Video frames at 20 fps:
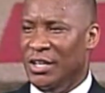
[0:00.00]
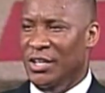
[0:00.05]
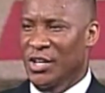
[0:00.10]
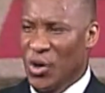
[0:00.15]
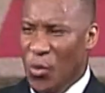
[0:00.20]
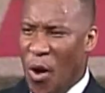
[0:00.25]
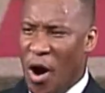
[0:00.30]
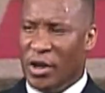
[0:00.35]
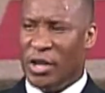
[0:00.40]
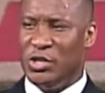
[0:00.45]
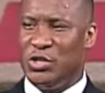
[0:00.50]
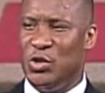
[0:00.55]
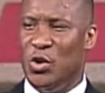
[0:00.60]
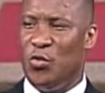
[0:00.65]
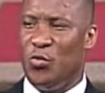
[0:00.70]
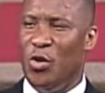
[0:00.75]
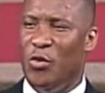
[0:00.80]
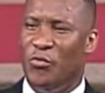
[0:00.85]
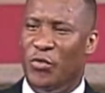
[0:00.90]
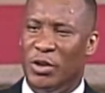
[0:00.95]
You walk into
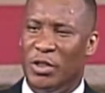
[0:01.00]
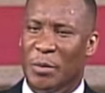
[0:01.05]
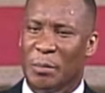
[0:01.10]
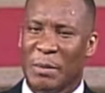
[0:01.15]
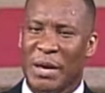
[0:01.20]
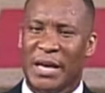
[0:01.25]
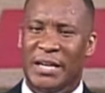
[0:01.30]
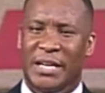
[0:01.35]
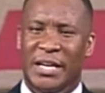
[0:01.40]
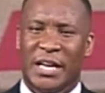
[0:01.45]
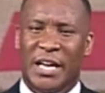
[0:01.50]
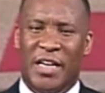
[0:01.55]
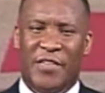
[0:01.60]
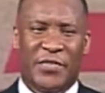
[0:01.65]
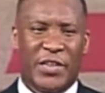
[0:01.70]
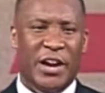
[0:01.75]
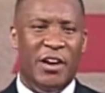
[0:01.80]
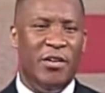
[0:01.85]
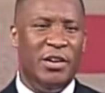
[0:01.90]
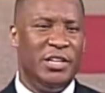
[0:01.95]
a room full of men
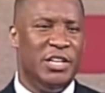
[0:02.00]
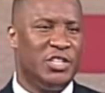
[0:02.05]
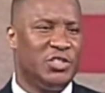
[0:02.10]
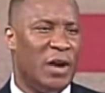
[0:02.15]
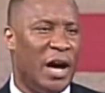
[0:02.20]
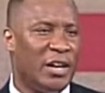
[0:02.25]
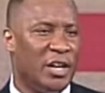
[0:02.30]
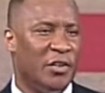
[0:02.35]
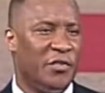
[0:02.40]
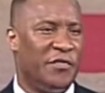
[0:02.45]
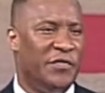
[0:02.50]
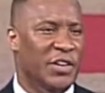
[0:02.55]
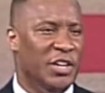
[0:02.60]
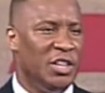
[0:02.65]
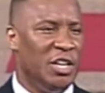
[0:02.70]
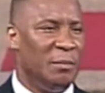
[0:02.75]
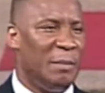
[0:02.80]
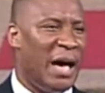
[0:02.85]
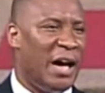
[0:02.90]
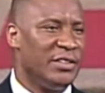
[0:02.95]
and they're in there trying to
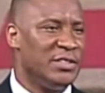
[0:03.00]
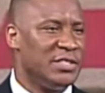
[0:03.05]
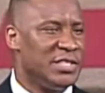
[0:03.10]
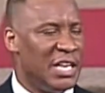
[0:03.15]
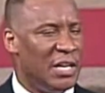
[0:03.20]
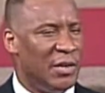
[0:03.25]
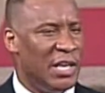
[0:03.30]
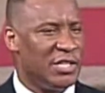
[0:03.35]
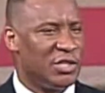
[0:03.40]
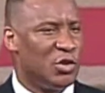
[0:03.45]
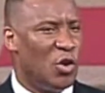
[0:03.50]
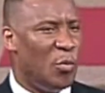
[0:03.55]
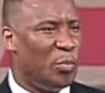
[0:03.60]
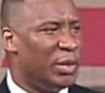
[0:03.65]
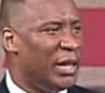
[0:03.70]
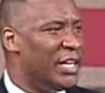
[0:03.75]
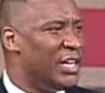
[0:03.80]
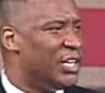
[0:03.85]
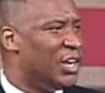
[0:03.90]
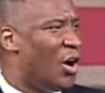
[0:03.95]
feel them out and say, let's go
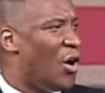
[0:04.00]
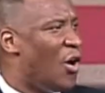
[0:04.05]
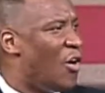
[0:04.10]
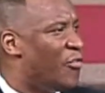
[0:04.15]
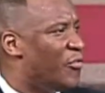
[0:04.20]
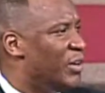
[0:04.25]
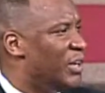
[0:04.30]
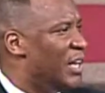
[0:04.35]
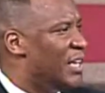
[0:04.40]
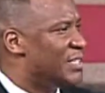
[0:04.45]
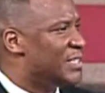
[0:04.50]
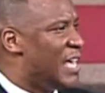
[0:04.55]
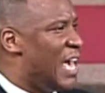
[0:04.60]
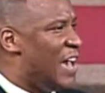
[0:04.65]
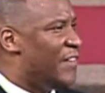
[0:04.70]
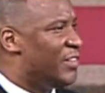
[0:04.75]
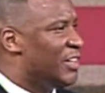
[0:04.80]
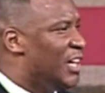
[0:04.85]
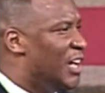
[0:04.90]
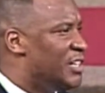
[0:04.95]
play golf and let's
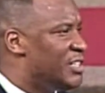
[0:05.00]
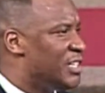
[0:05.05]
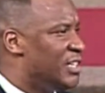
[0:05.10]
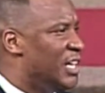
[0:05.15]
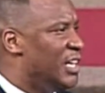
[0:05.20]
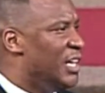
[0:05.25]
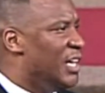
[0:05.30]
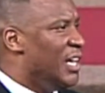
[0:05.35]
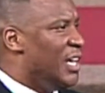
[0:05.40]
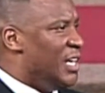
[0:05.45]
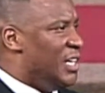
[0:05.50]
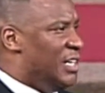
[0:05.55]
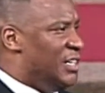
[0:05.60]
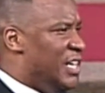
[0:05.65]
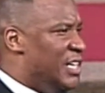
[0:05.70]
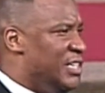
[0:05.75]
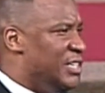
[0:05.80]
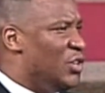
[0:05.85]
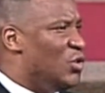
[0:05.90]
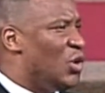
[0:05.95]
have lunch. And
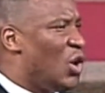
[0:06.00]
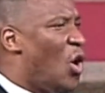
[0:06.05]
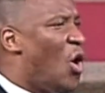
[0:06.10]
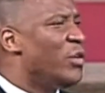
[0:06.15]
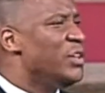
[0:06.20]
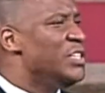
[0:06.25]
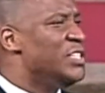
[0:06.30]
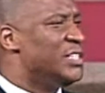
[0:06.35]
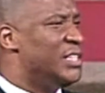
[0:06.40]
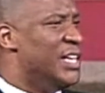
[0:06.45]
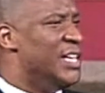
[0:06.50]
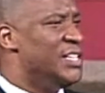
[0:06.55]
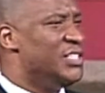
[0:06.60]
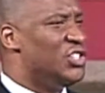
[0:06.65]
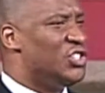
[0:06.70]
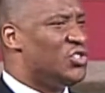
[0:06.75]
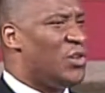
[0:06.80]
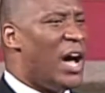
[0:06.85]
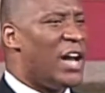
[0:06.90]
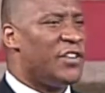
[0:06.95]
they're doing all these things
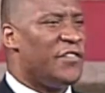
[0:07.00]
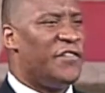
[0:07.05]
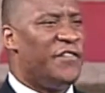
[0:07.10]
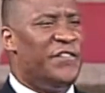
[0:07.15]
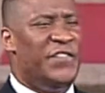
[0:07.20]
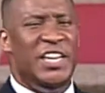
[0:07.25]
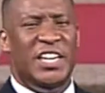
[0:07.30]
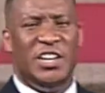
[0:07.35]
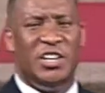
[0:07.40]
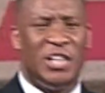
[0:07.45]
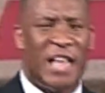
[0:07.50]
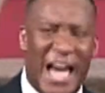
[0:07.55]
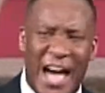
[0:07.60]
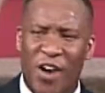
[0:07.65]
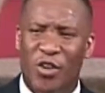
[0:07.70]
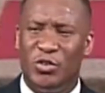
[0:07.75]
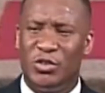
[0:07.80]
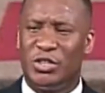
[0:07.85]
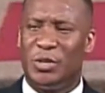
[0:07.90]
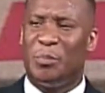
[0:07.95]
to try to feel
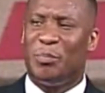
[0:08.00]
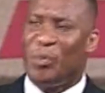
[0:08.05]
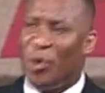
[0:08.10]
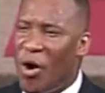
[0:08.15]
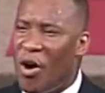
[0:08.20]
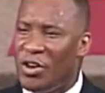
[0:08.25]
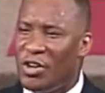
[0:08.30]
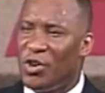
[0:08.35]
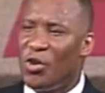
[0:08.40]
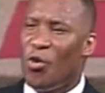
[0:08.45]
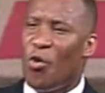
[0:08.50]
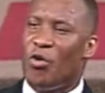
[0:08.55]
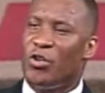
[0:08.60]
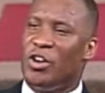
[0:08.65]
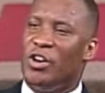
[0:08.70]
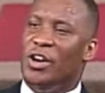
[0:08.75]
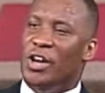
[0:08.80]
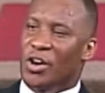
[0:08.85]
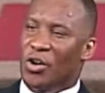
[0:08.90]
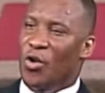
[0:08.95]
out the partner or
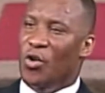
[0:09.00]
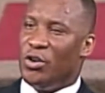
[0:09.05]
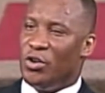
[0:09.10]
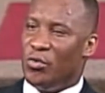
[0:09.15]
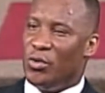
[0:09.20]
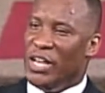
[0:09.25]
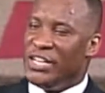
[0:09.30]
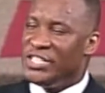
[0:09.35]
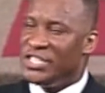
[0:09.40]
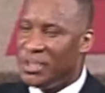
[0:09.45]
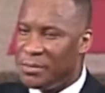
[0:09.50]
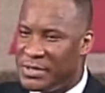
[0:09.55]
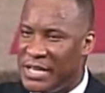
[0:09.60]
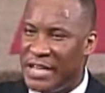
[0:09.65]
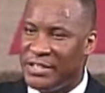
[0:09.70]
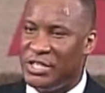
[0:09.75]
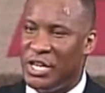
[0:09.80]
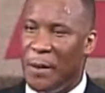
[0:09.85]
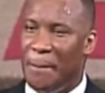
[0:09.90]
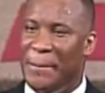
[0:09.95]
the relationship
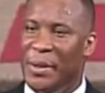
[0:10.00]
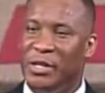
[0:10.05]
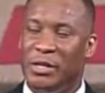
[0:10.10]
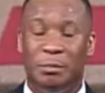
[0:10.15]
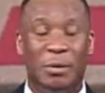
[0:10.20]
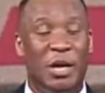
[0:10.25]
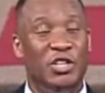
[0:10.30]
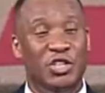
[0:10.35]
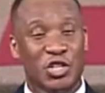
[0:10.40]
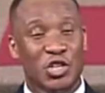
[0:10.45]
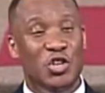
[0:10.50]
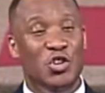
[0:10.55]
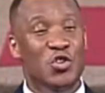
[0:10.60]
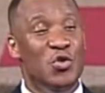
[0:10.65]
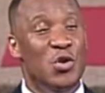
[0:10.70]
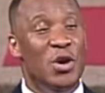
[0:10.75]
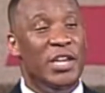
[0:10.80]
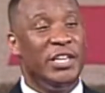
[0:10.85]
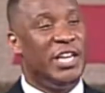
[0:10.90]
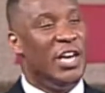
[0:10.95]
that they're building. But
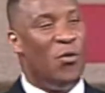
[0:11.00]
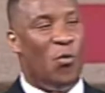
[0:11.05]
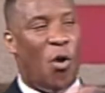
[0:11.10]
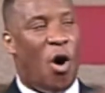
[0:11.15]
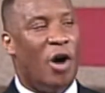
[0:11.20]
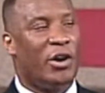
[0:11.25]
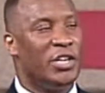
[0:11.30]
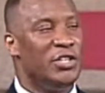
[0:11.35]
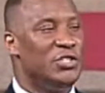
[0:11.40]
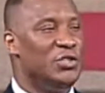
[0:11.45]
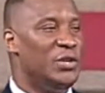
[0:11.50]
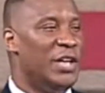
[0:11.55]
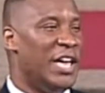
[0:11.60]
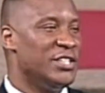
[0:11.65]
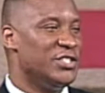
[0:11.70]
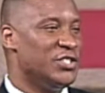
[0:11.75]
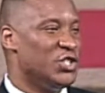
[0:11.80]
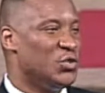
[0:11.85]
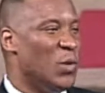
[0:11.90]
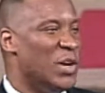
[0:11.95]
you can walk into
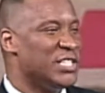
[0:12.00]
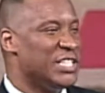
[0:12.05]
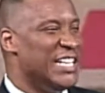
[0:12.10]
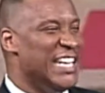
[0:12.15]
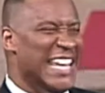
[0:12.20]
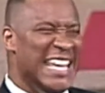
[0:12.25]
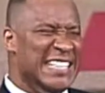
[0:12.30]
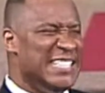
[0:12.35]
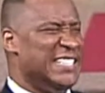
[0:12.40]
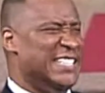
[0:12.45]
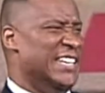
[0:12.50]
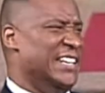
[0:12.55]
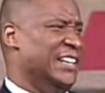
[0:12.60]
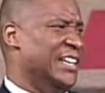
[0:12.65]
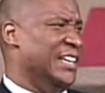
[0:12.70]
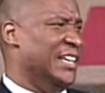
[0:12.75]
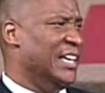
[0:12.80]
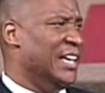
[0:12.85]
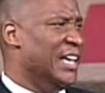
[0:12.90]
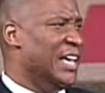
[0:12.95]
that situation
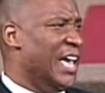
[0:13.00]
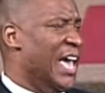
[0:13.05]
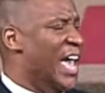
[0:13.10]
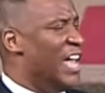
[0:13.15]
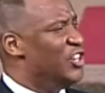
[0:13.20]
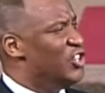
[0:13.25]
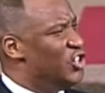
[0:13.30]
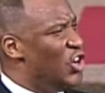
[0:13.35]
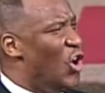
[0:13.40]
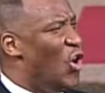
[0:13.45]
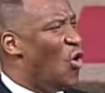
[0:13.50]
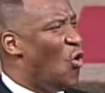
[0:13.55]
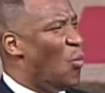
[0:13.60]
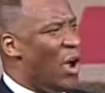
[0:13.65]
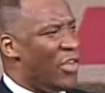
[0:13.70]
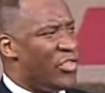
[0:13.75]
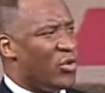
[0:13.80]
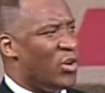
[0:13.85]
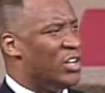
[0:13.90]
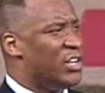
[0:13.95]
instantly and know
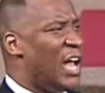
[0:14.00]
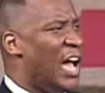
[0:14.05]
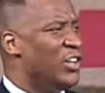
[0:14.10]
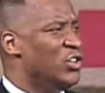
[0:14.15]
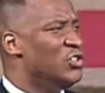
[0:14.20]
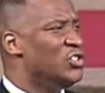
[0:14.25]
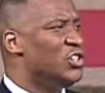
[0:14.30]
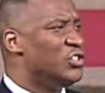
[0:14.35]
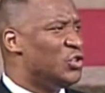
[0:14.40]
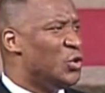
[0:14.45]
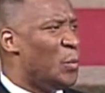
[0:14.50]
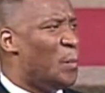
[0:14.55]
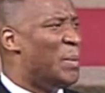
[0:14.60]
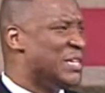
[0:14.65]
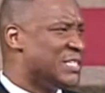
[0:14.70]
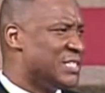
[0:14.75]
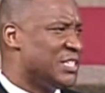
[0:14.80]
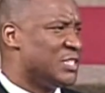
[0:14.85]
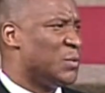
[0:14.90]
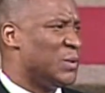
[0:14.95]
whether or not you should do
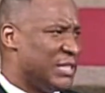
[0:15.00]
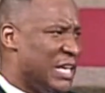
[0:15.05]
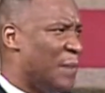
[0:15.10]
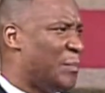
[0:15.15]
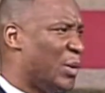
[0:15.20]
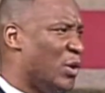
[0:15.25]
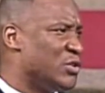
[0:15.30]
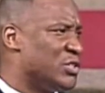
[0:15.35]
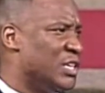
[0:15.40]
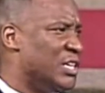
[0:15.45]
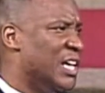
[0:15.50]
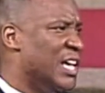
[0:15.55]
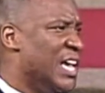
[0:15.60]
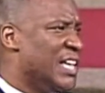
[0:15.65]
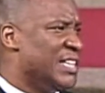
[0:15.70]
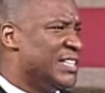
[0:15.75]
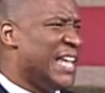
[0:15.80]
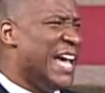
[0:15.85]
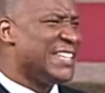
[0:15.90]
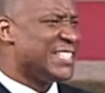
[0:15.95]
business with that person.
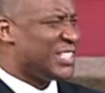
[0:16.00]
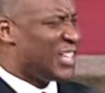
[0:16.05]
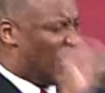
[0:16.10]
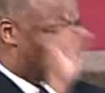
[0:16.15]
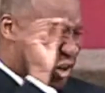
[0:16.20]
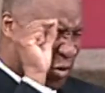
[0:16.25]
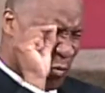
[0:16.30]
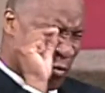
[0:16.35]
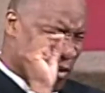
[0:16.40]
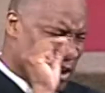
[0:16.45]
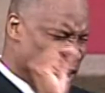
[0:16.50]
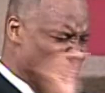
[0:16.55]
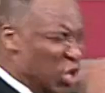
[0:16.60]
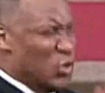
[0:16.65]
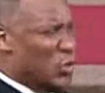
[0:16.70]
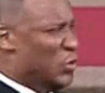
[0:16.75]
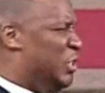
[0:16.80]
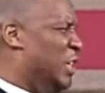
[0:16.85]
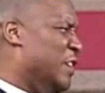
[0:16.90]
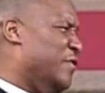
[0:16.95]
That's a
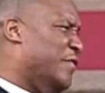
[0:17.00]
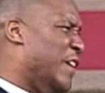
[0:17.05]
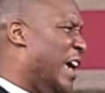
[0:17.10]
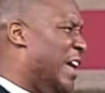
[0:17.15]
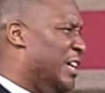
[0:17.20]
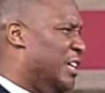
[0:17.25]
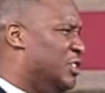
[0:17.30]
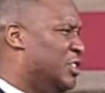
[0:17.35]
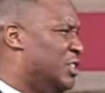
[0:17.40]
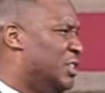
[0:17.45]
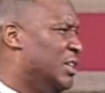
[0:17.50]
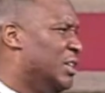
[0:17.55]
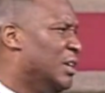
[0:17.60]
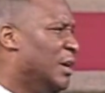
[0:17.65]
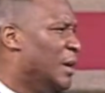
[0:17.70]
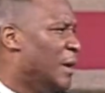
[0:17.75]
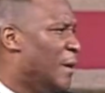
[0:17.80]
huge advantage.